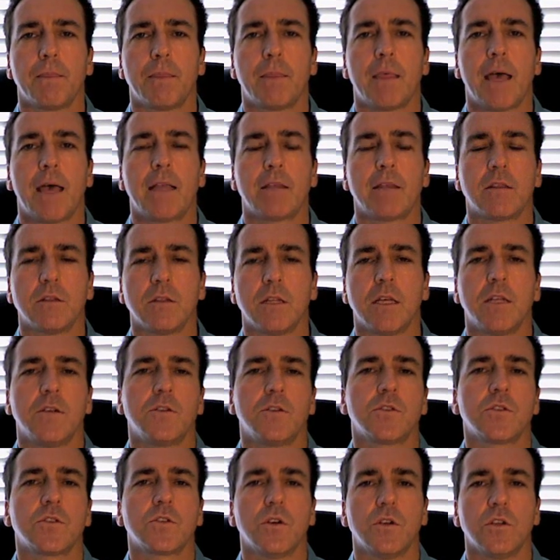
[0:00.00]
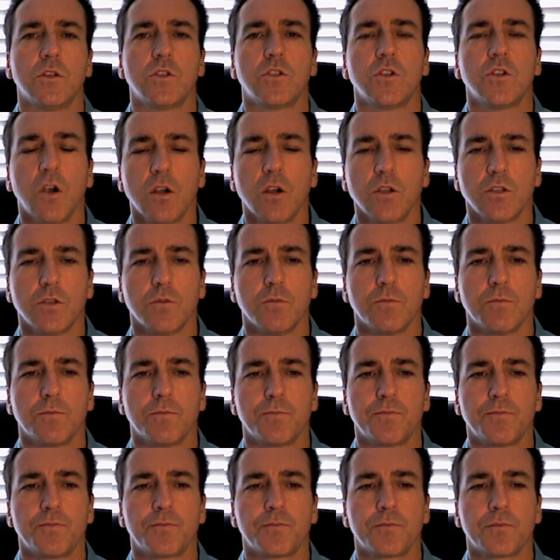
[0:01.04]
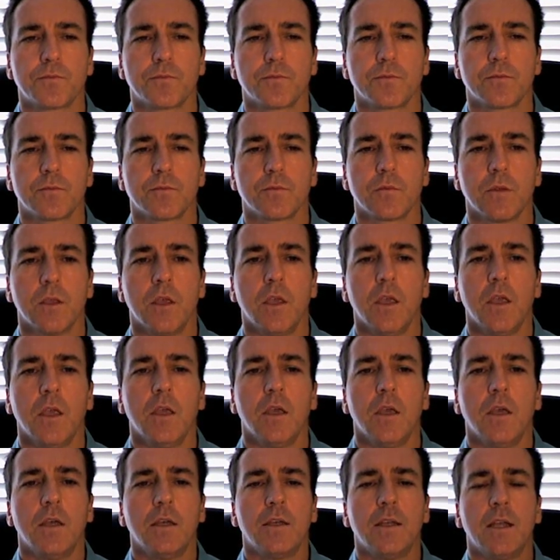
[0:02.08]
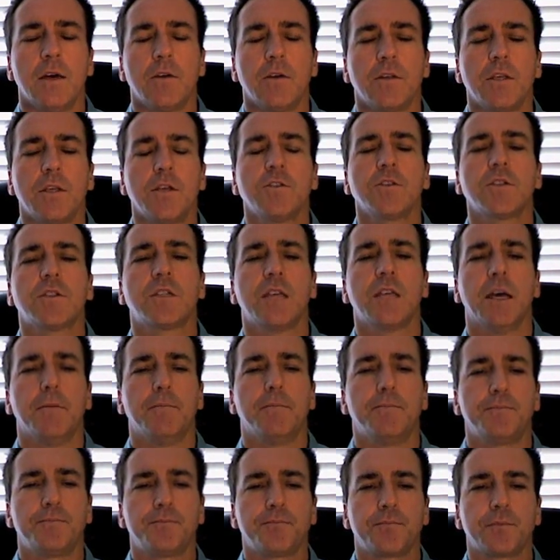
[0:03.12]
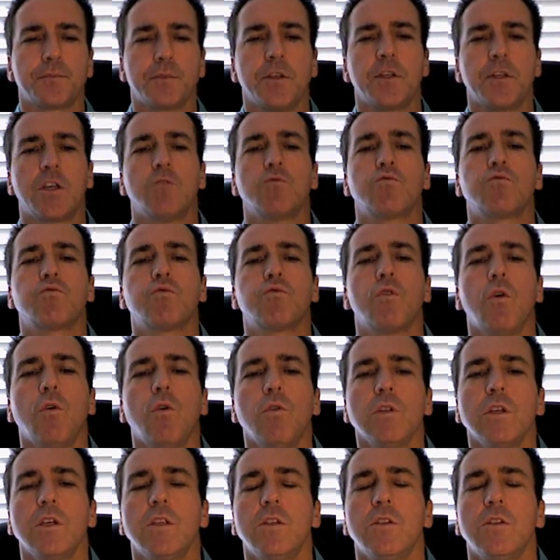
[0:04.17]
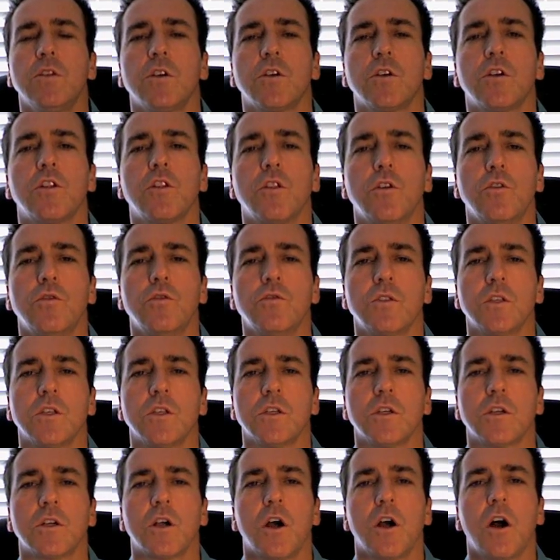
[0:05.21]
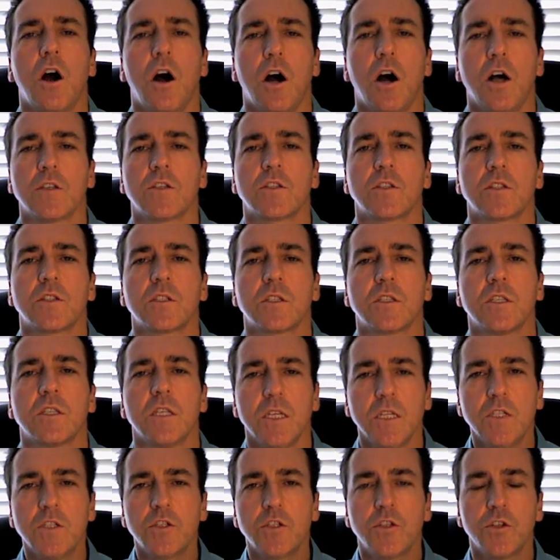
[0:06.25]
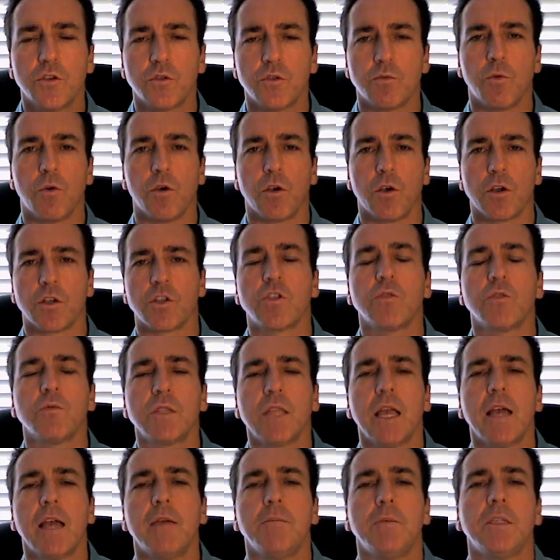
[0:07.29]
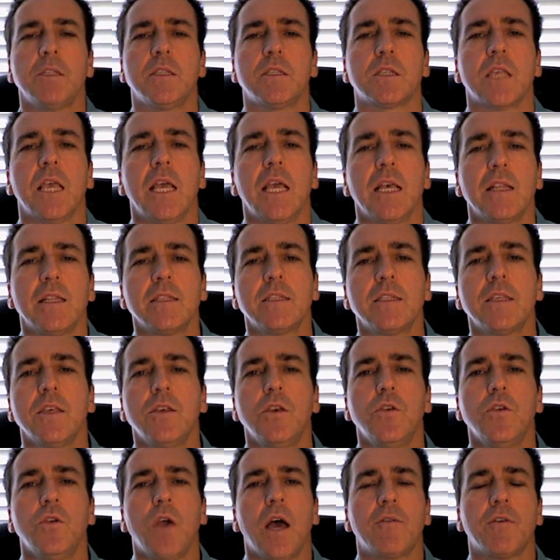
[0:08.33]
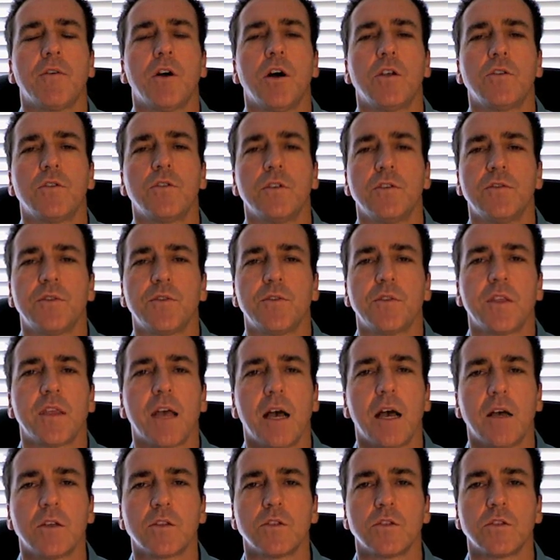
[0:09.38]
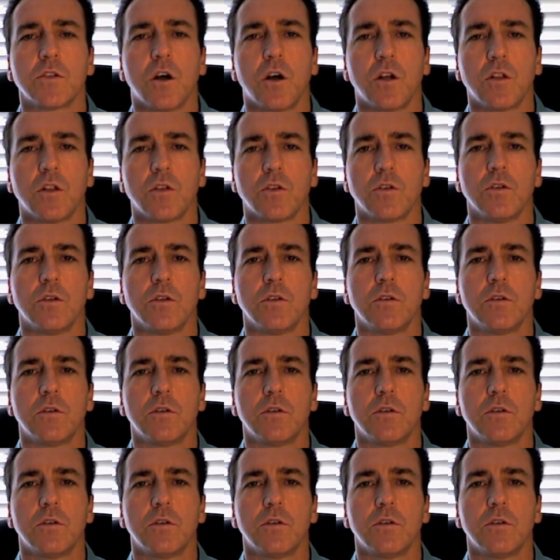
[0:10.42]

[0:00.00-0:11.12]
that the lender is going to charge you. Now, here's a tip. You can roll in the closing costs into your mortgage. So what that means is, let's say you have a $150,000